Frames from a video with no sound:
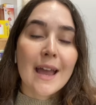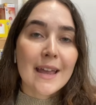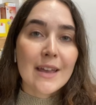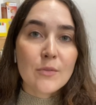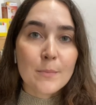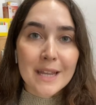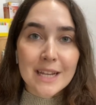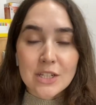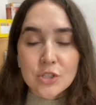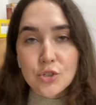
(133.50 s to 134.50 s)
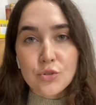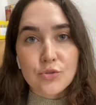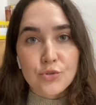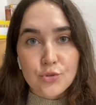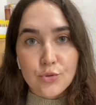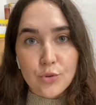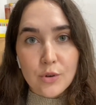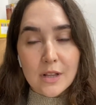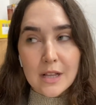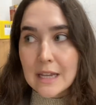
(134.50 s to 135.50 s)
I have made it to
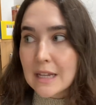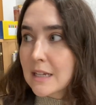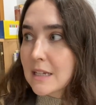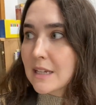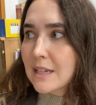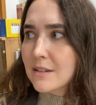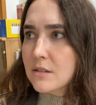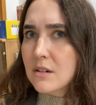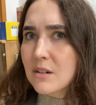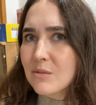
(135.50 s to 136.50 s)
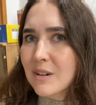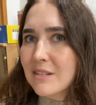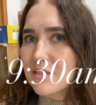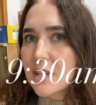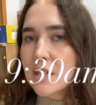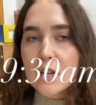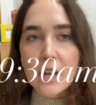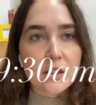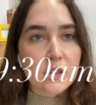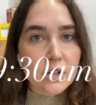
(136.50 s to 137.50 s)
school and it's around like
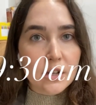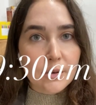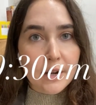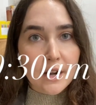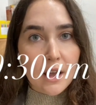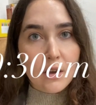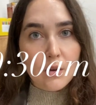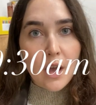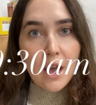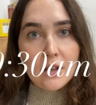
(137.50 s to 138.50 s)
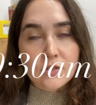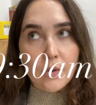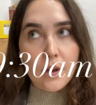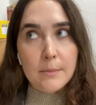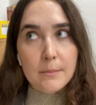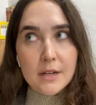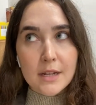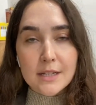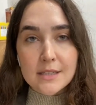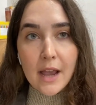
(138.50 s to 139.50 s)
9:30 right now. So on
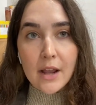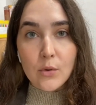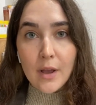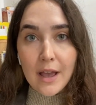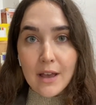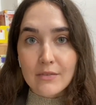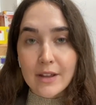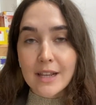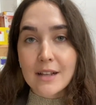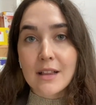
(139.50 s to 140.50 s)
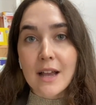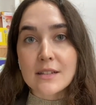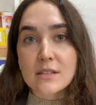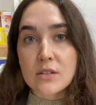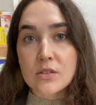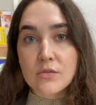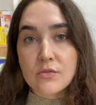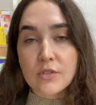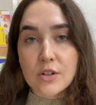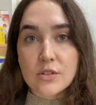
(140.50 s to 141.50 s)
Mondays, I don't have any classes
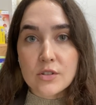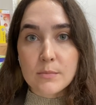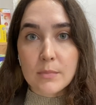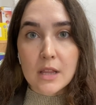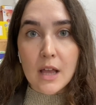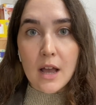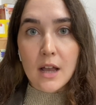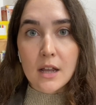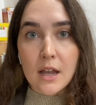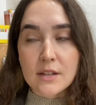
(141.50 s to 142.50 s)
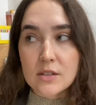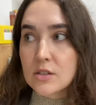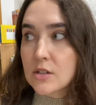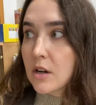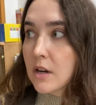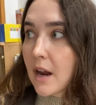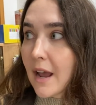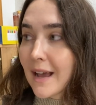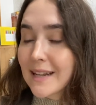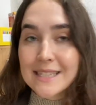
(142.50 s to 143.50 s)
first block. I start
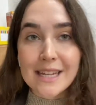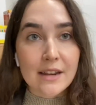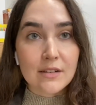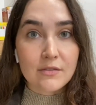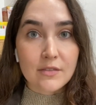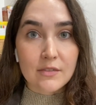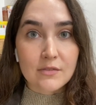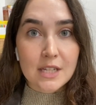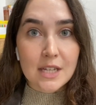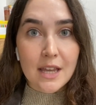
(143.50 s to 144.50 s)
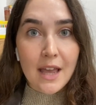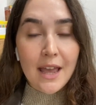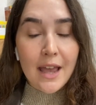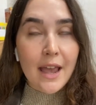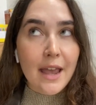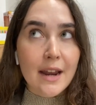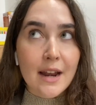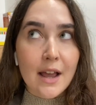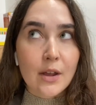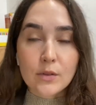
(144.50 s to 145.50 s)
at 10:50
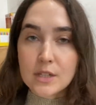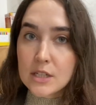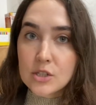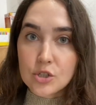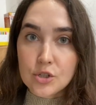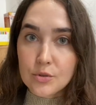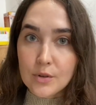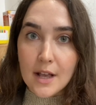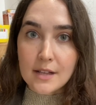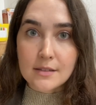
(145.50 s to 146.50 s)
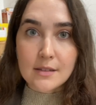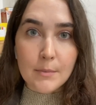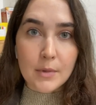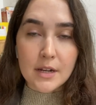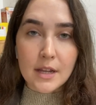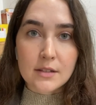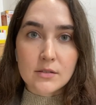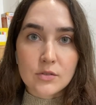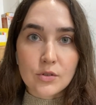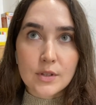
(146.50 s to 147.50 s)
and I only teach 2 classes on Mondays.
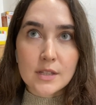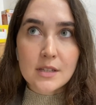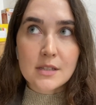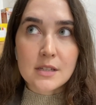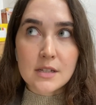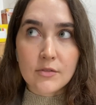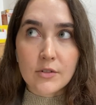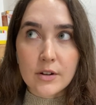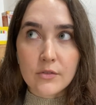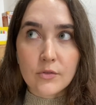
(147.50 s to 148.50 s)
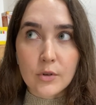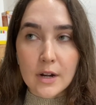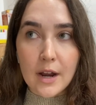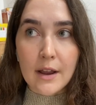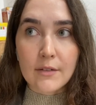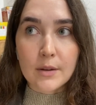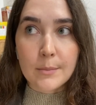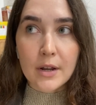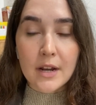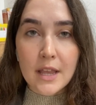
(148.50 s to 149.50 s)
So this is different for
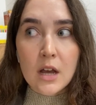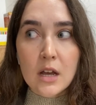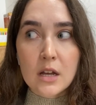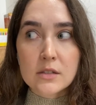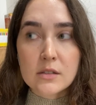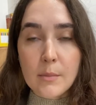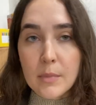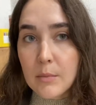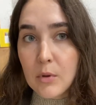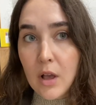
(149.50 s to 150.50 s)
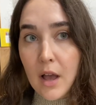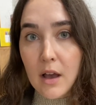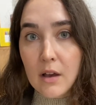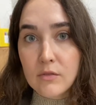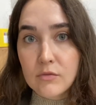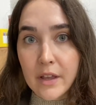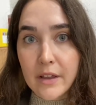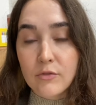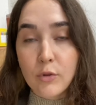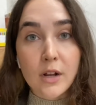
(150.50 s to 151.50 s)
everybody. Some people have
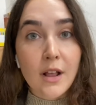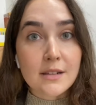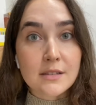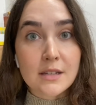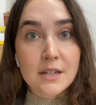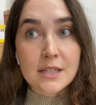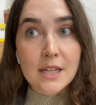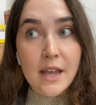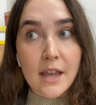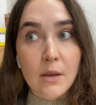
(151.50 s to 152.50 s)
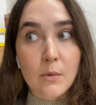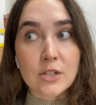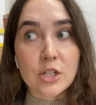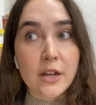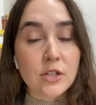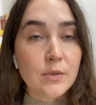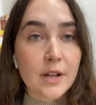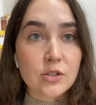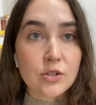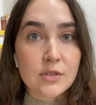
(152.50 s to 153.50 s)
like 4 classes in a day, which I do
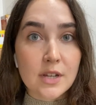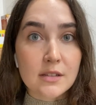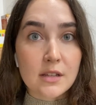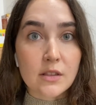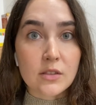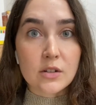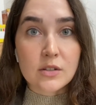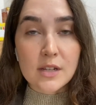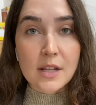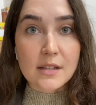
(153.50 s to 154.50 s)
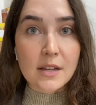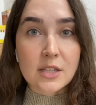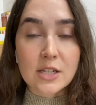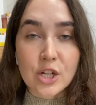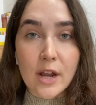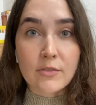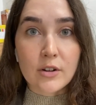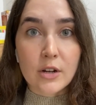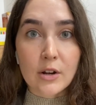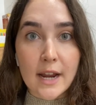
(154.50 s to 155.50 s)
on Tuesdays and Thursdays. I teach
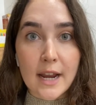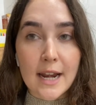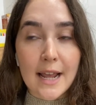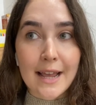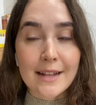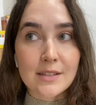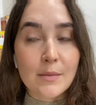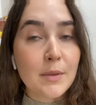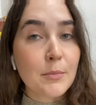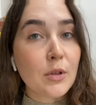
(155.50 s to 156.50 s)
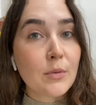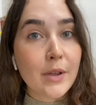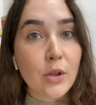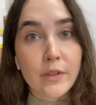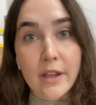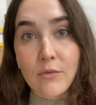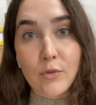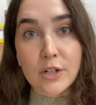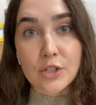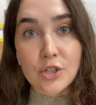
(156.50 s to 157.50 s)
every grade and some people might only have
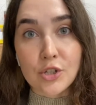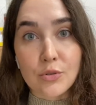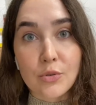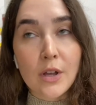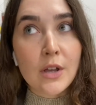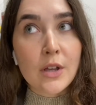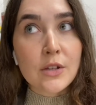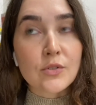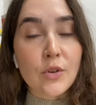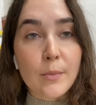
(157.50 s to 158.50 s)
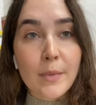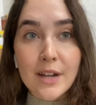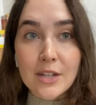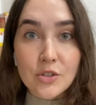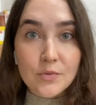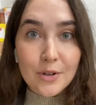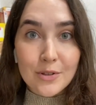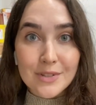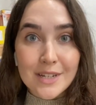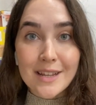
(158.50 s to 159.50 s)
1 or 2. So Monday is just one of
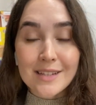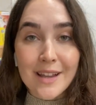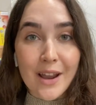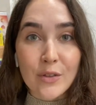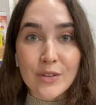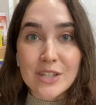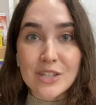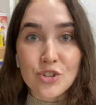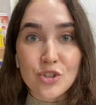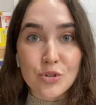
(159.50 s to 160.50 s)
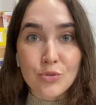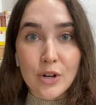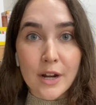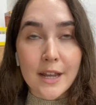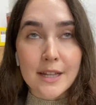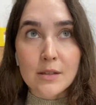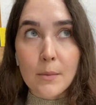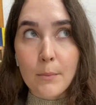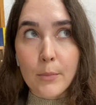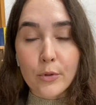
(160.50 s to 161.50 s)
those days. I only teach 2 grades.
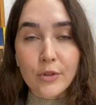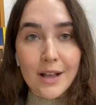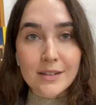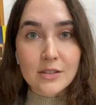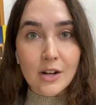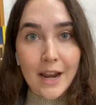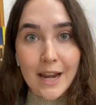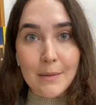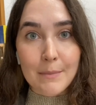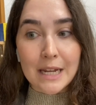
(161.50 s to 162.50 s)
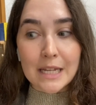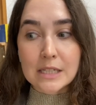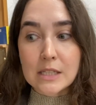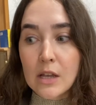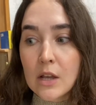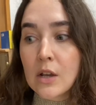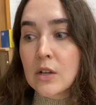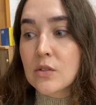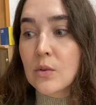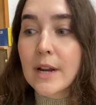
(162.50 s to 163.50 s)
Both classes are 80 minutes.
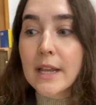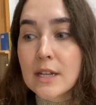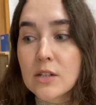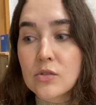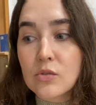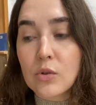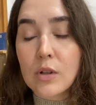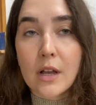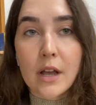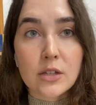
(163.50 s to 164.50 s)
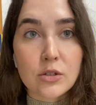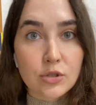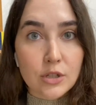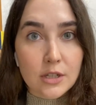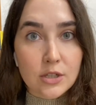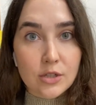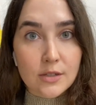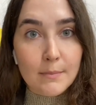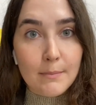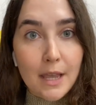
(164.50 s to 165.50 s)
So when I get to school, I usually
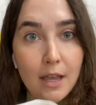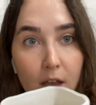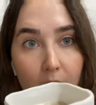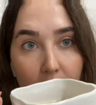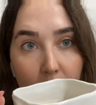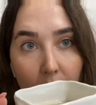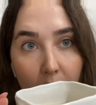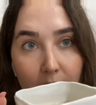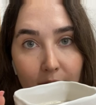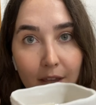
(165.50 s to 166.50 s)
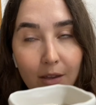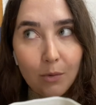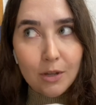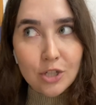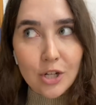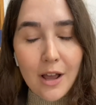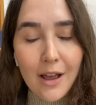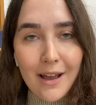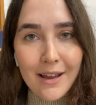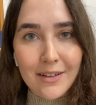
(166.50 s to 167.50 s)
just make a little coffee, which
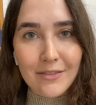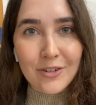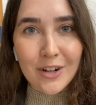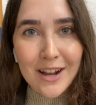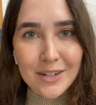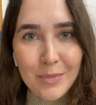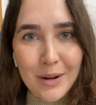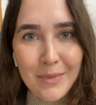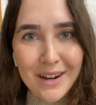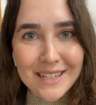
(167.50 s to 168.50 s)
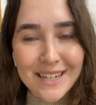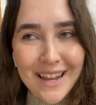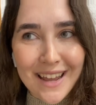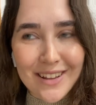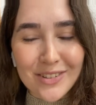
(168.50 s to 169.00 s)
I forgot to bring mine today.